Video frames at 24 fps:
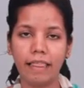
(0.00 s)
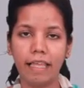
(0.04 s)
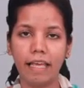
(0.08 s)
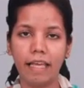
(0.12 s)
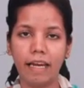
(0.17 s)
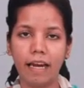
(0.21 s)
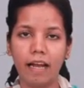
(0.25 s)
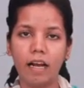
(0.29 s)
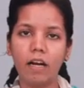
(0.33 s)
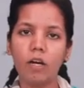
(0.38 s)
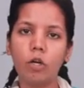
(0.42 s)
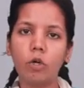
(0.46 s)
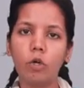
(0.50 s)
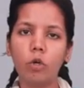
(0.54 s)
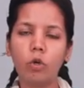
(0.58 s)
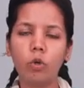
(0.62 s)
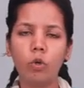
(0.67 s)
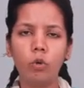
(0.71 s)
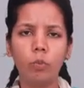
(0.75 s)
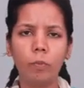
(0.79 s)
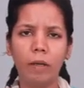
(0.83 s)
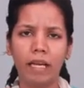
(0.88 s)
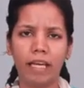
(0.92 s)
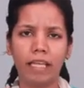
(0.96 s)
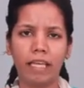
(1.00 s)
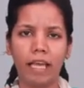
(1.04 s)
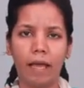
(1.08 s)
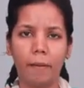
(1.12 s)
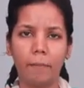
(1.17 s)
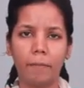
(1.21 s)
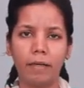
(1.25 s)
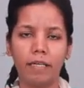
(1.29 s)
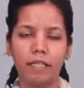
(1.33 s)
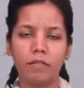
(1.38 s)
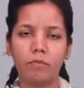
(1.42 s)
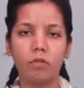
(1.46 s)
there are two male
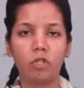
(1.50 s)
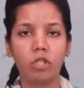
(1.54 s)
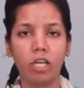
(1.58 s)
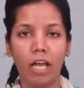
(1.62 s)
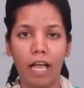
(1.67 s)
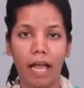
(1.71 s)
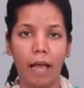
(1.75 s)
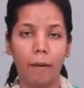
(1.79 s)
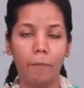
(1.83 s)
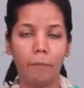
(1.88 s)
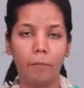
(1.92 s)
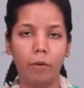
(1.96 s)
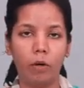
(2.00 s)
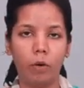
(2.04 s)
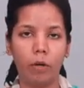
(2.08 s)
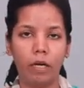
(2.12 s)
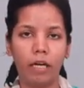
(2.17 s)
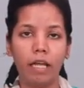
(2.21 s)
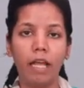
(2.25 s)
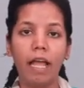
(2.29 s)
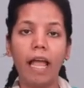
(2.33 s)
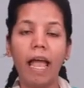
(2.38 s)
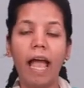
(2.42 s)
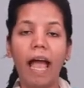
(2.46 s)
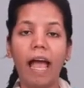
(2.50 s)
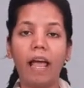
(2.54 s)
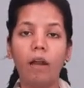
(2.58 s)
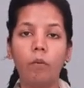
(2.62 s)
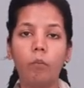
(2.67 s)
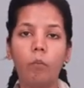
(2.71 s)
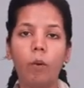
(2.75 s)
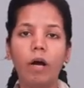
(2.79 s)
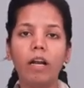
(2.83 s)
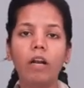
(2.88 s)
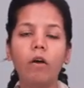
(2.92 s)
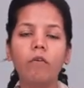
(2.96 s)
gametes which are haploid
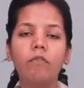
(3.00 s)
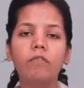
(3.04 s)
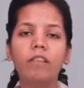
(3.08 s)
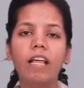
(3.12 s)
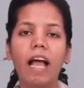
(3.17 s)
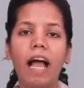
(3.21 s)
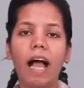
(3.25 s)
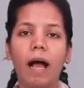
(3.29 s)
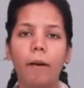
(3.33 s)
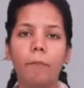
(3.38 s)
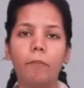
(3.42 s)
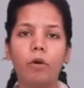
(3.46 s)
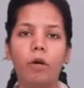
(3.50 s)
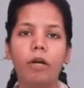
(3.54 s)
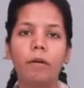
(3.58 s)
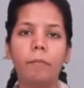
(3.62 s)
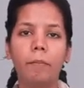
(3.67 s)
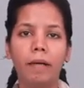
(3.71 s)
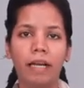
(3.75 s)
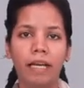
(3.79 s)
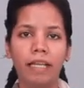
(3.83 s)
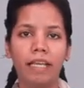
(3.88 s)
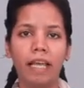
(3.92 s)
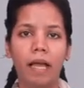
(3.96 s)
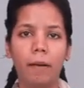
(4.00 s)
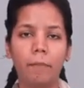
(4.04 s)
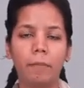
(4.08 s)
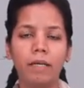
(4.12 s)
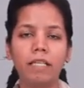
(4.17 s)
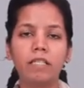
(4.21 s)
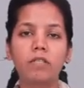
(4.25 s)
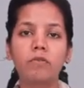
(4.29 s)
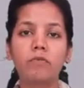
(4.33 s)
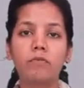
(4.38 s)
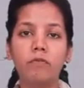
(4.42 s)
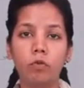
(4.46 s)
and one of the haploid male
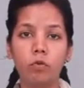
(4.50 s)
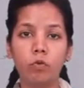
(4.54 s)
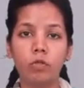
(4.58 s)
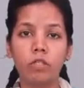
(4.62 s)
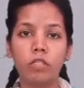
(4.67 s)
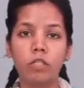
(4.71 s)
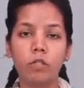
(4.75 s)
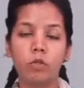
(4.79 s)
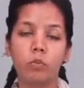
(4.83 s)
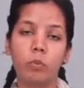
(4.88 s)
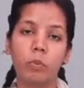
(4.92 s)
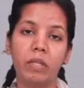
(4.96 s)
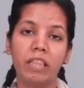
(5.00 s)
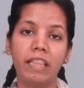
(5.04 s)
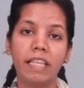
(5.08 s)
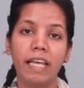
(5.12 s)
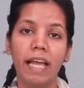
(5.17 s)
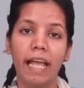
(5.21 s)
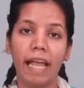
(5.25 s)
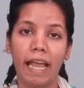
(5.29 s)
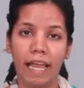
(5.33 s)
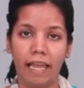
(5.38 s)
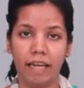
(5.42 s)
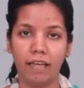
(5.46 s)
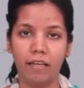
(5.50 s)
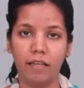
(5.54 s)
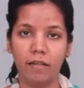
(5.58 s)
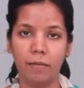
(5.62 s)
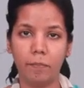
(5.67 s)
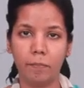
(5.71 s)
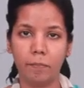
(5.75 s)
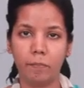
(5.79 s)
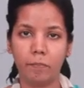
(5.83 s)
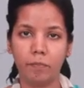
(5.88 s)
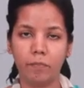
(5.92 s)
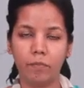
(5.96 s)
gametes fuses with the egg
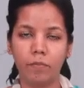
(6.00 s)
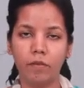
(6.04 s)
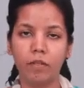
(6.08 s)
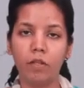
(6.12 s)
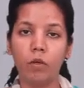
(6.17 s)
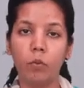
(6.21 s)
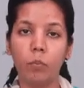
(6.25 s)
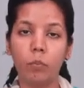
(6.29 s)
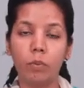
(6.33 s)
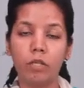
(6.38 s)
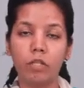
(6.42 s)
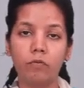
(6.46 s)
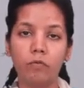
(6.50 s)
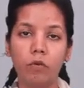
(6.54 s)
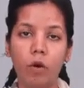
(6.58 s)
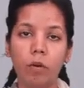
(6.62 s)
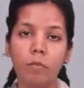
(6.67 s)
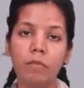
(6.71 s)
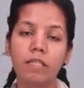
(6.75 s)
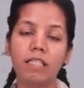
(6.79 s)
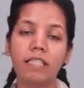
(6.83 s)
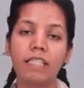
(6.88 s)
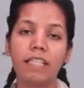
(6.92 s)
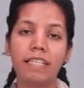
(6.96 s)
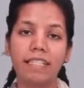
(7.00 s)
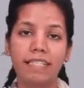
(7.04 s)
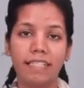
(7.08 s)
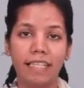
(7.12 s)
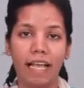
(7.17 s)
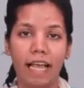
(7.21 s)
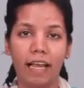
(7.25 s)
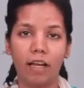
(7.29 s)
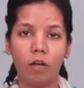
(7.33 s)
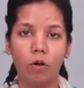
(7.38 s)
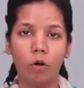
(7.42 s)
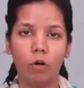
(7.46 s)
which forms the
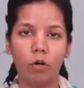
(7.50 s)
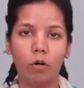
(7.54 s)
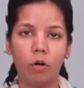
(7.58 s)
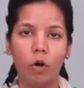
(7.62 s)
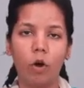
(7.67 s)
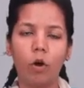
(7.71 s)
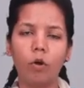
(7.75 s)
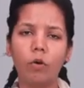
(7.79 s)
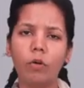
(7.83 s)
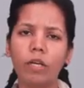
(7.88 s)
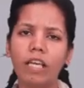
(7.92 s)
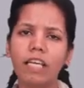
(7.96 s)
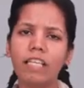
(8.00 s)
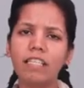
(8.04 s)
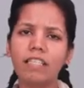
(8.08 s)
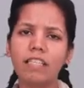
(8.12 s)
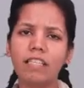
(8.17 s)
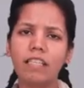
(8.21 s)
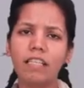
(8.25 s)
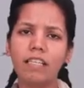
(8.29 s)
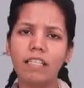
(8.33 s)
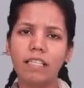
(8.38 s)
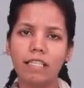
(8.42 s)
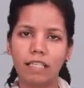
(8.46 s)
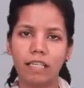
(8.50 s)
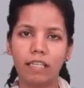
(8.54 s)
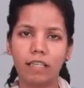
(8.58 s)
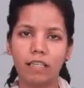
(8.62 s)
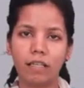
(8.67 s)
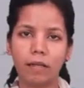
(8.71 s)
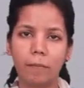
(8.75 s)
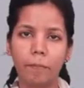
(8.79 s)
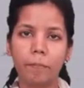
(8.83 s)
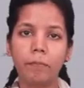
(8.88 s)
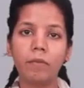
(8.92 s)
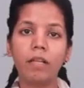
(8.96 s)
zygote or you can see the seed
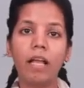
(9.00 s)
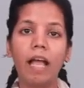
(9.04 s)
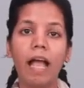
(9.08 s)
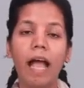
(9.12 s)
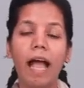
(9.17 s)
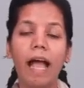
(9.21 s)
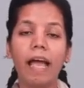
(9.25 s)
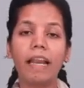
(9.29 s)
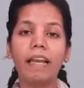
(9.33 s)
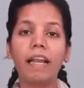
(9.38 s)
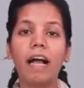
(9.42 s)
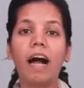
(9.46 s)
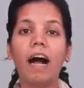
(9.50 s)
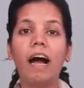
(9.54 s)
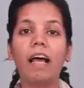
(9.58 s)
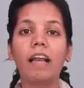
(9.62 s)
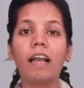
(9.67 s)
and